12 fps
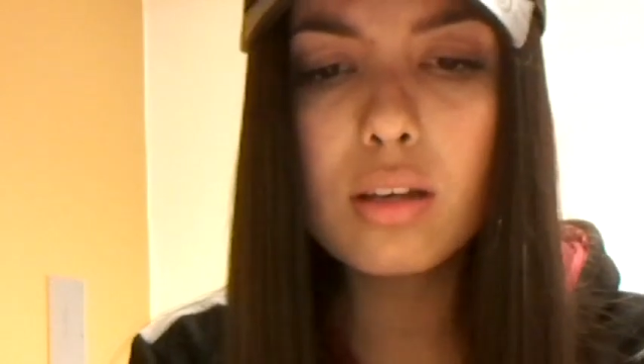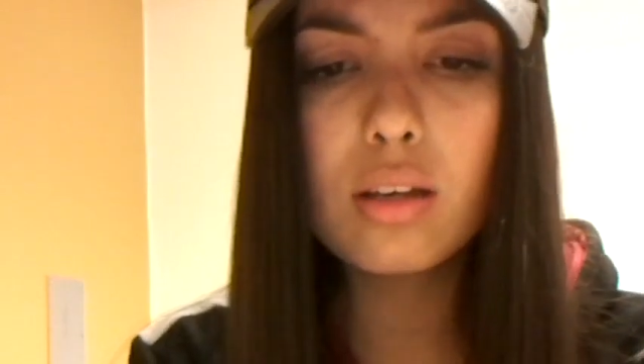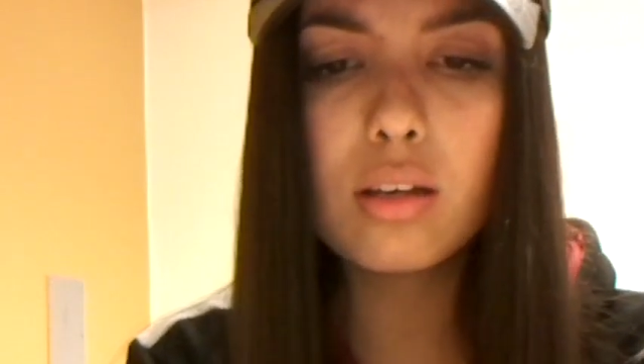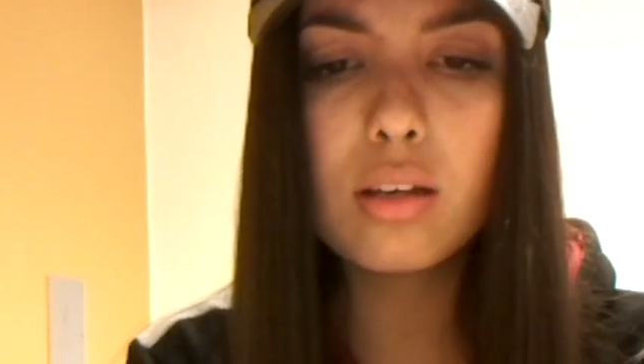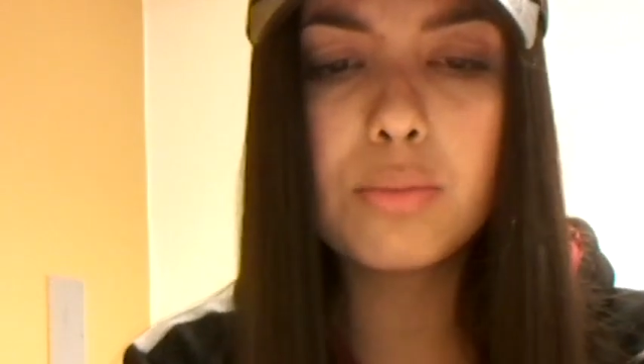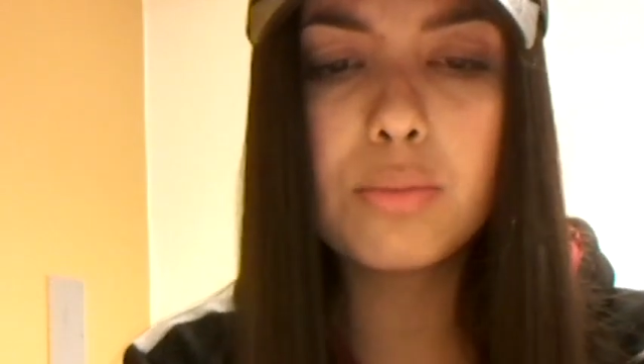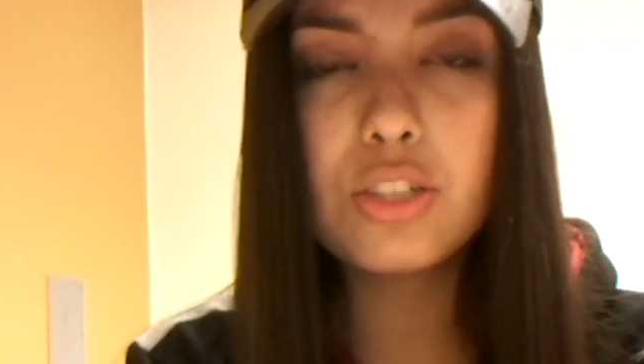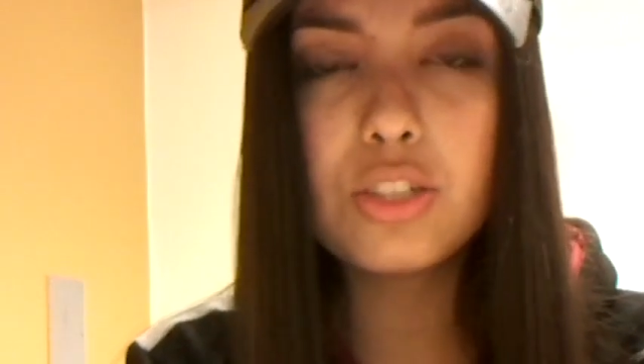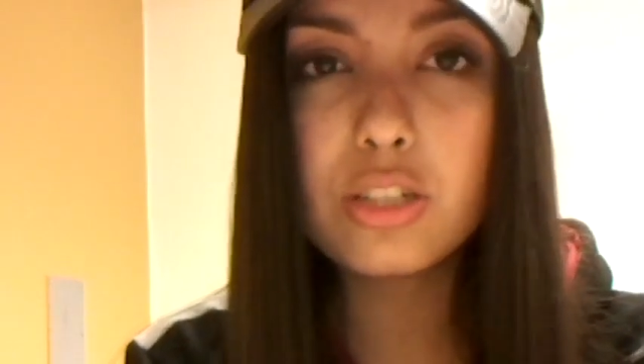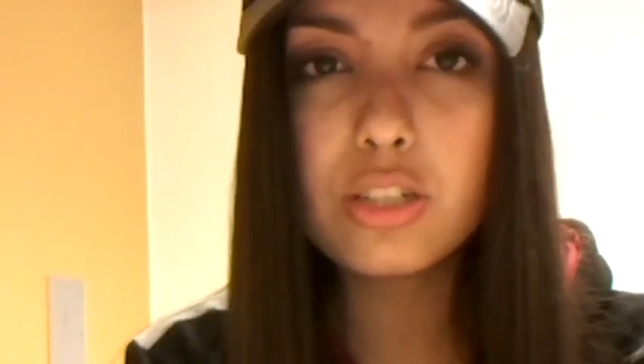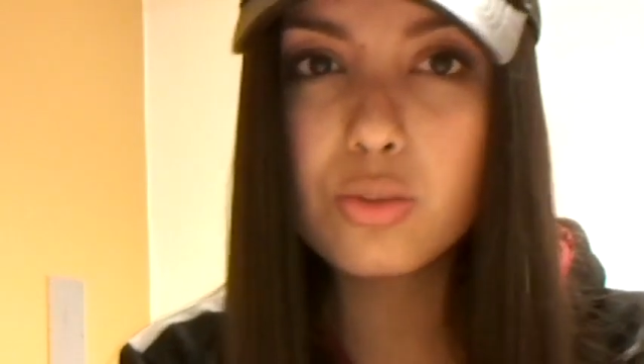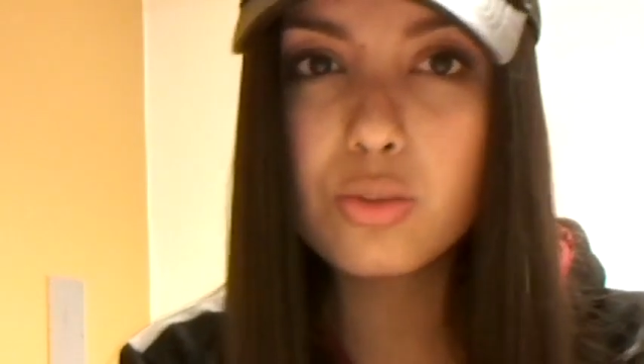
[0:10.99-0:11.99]
Um,
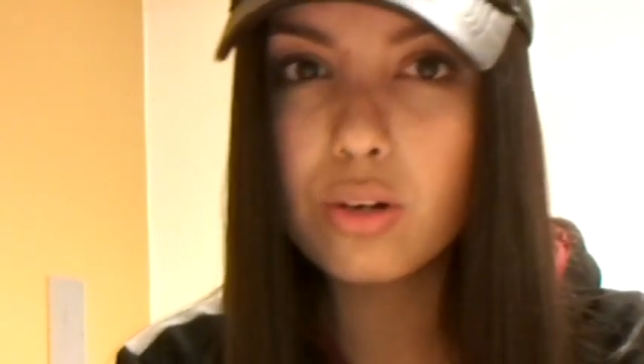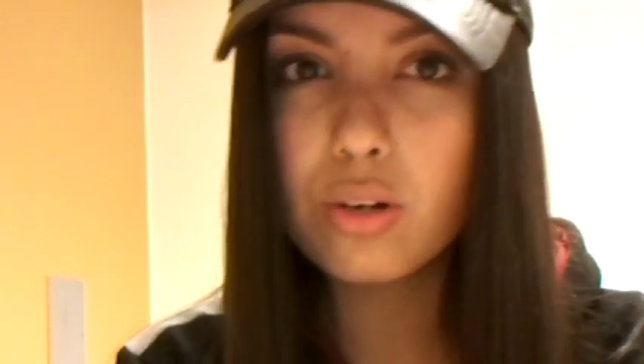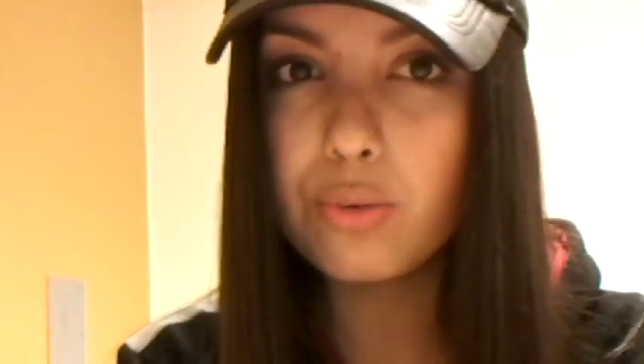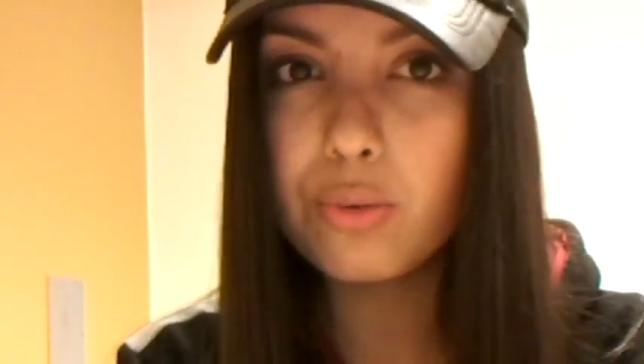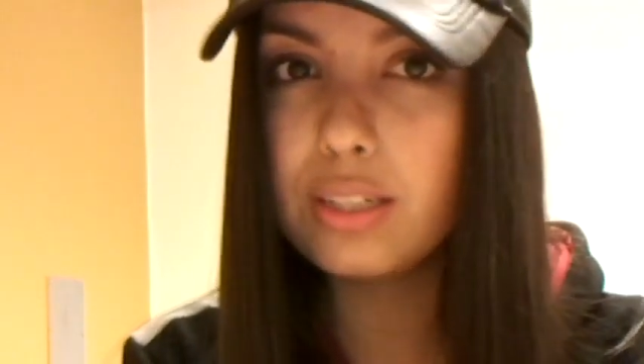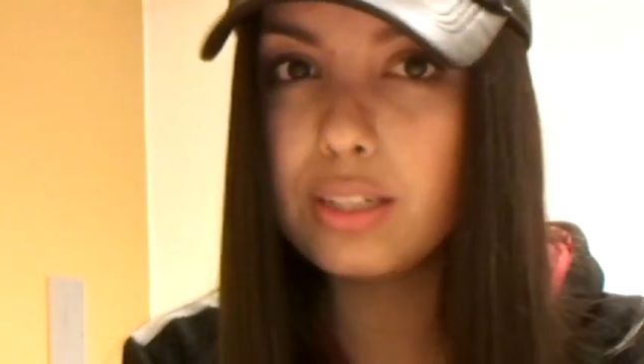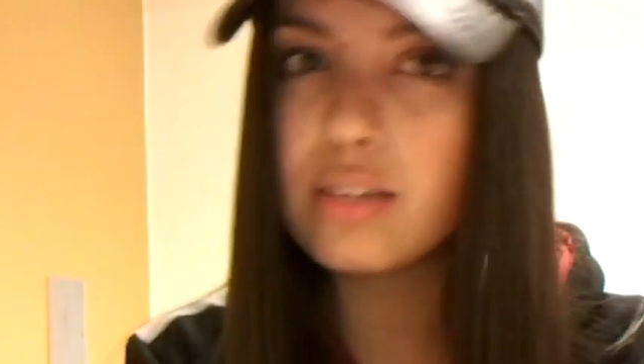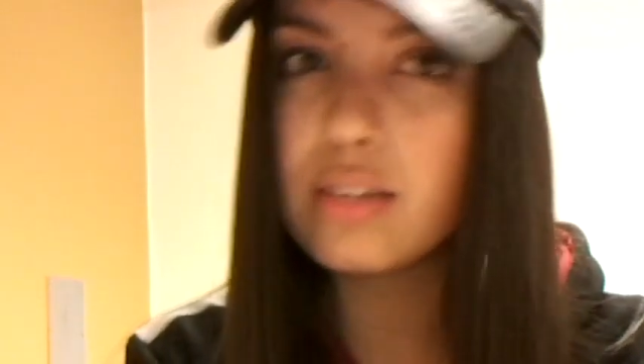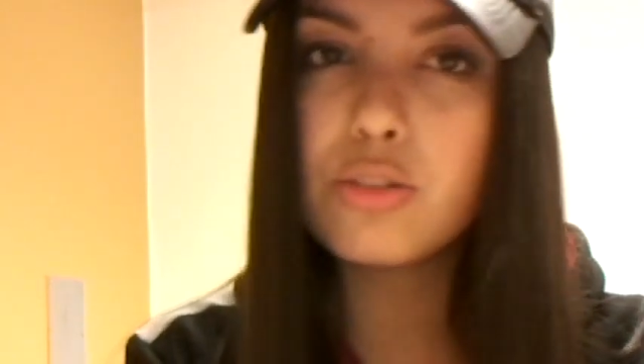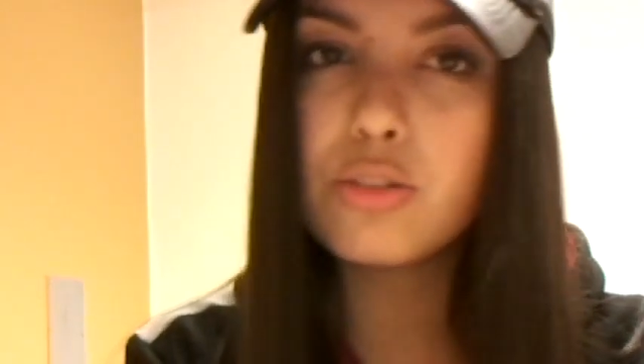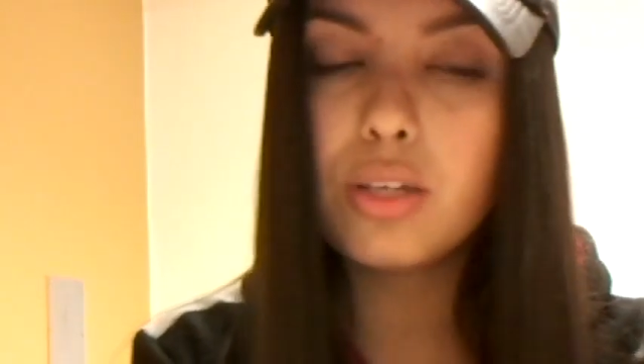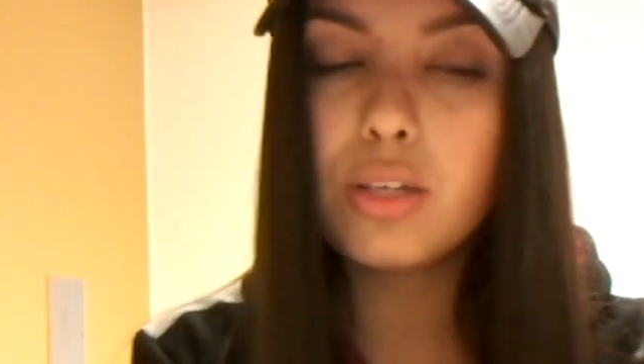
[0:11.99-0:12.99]
teachers were really
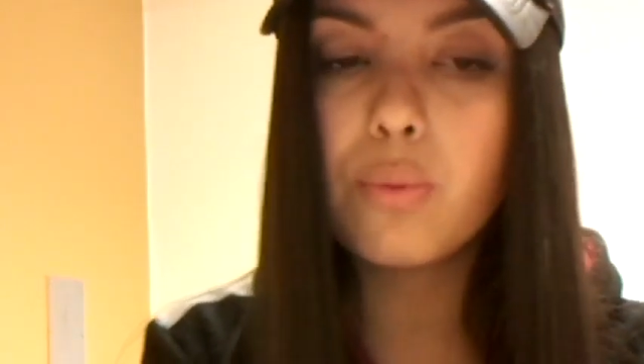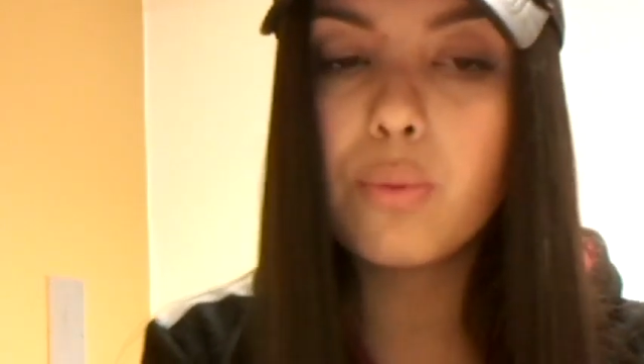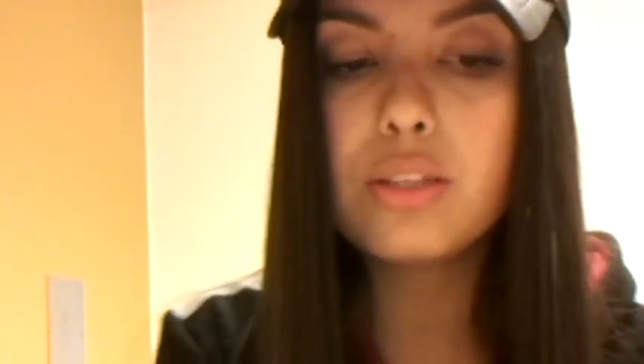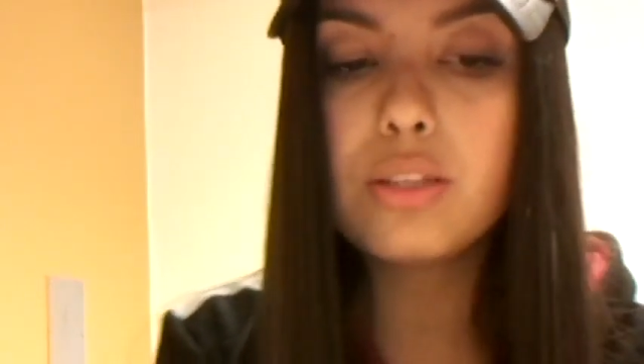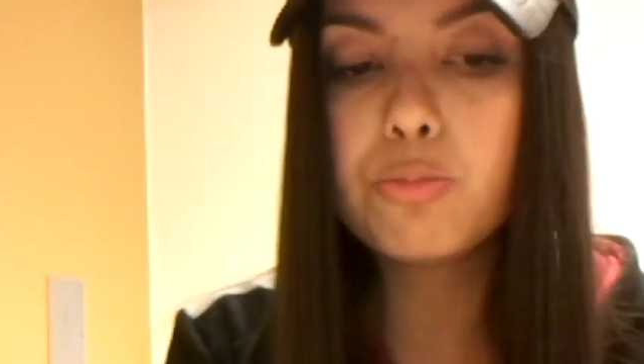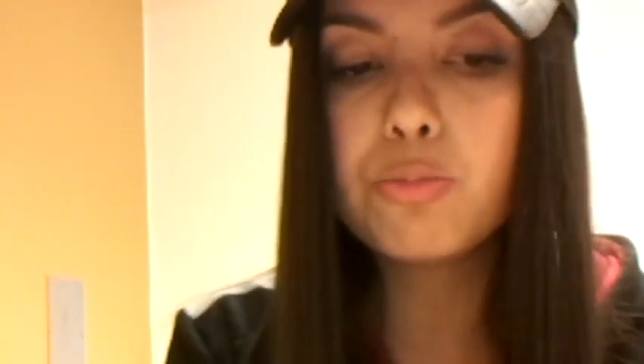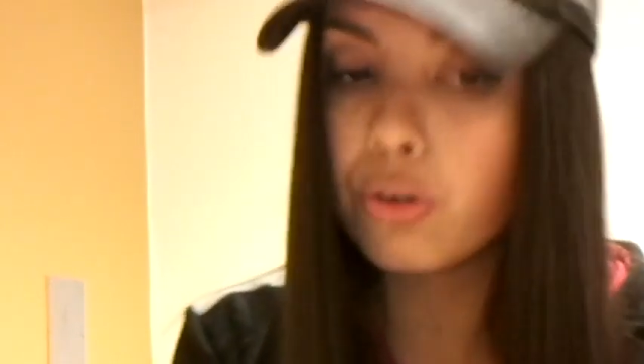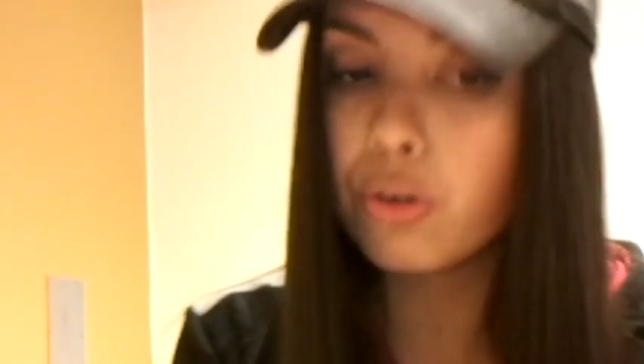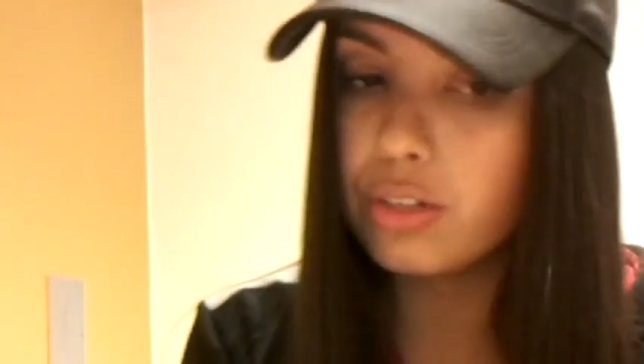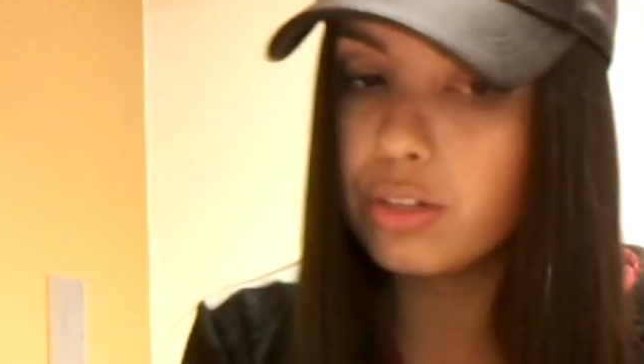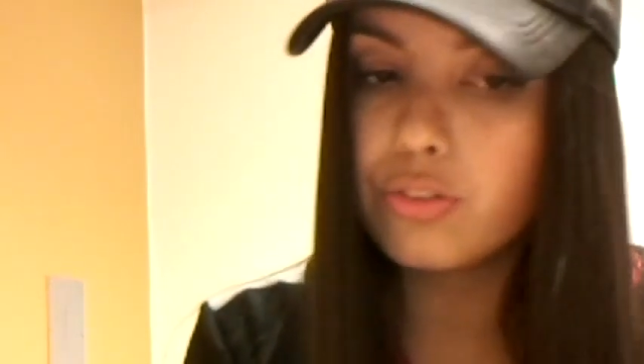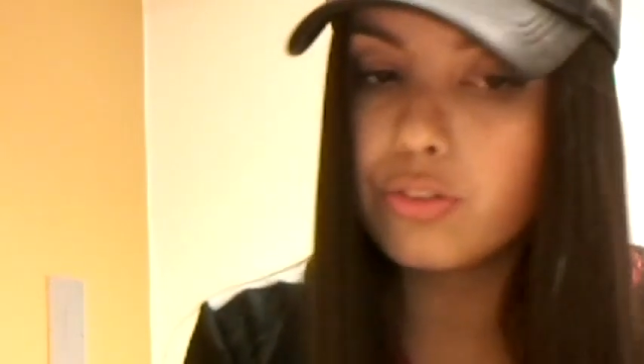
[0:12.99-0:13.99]
nice to me and really
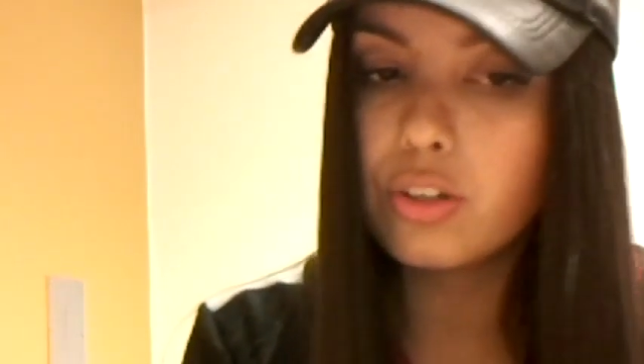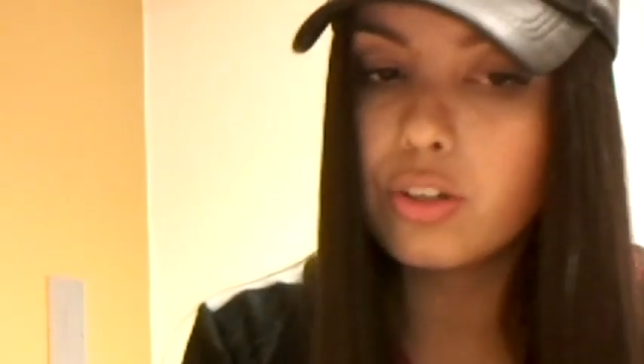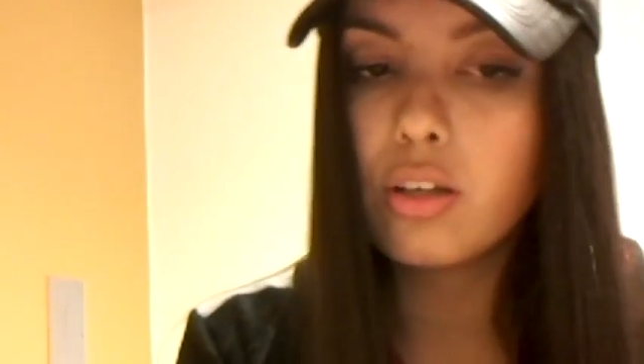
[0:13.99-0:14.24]
supportive.